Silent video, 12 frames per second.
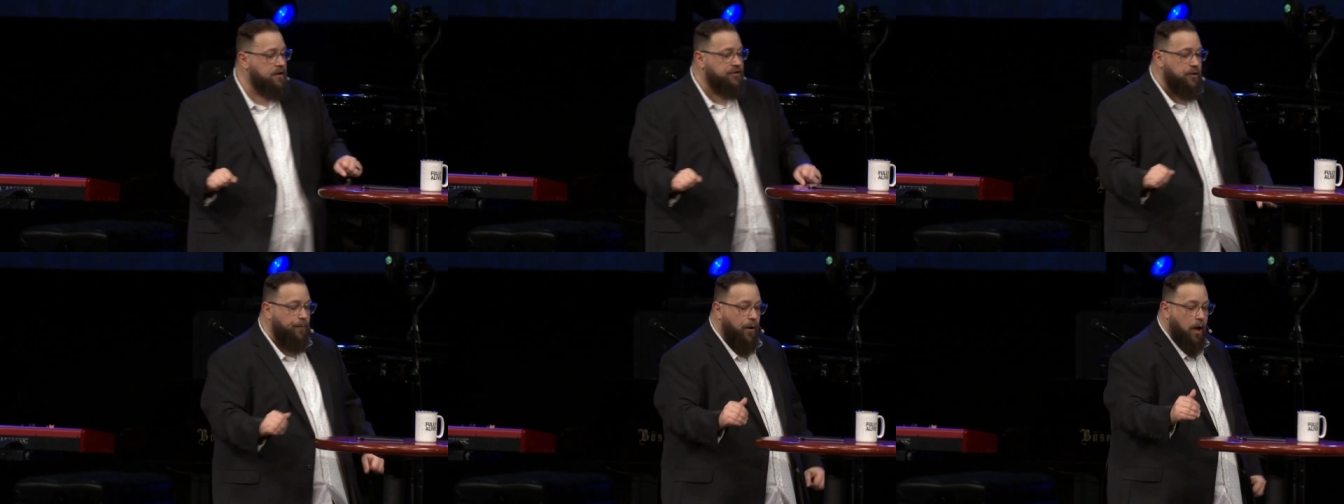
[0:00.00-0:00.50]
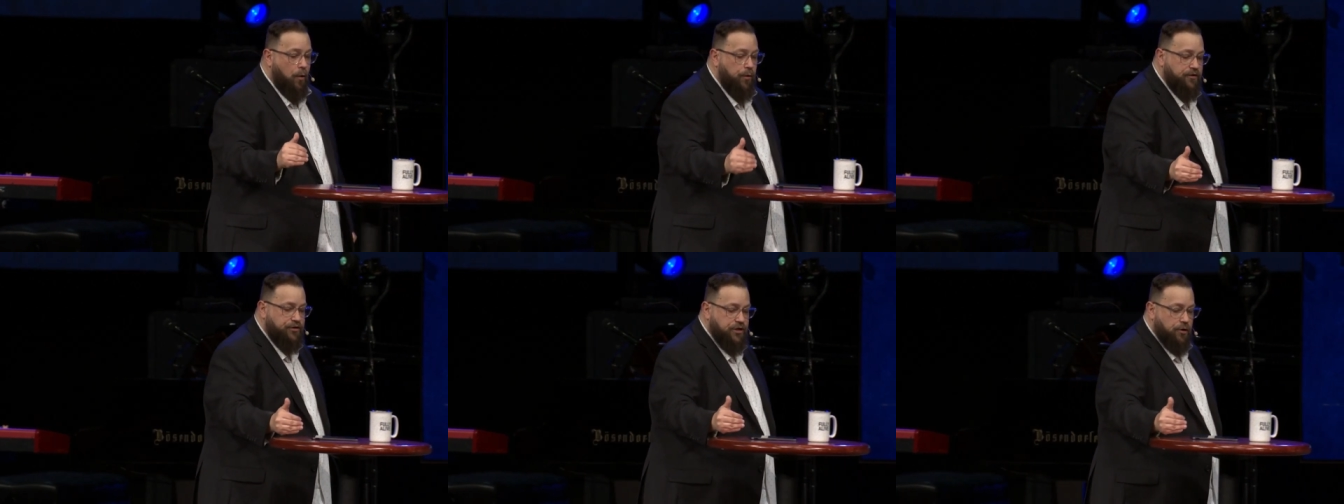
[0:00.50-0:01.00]
So Paul would
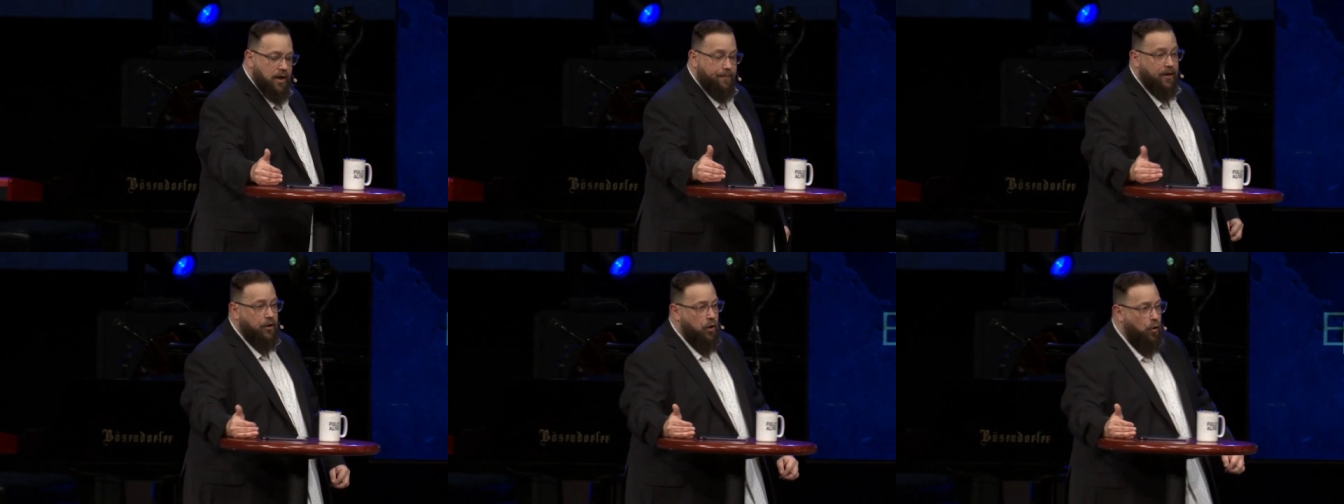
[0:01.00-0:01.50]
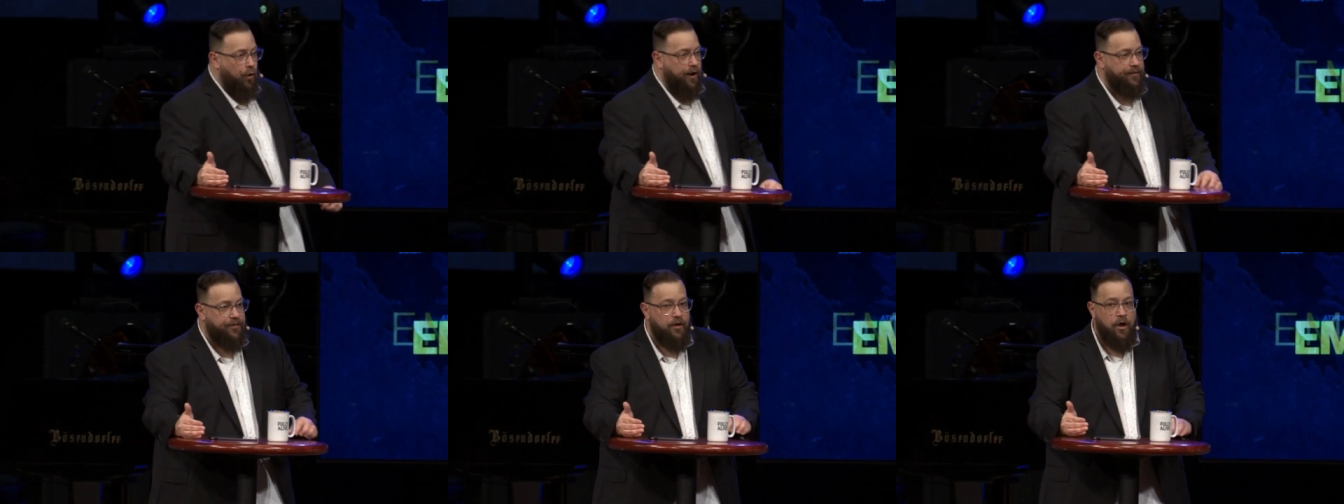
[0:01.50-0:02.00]
have showed up in
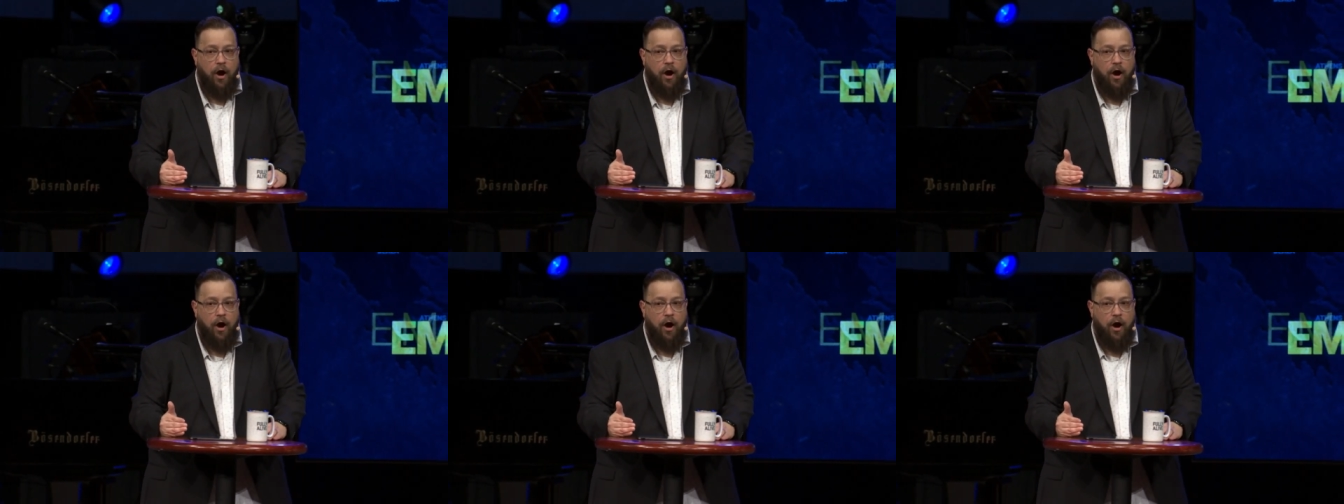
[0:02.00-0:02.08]
Corinth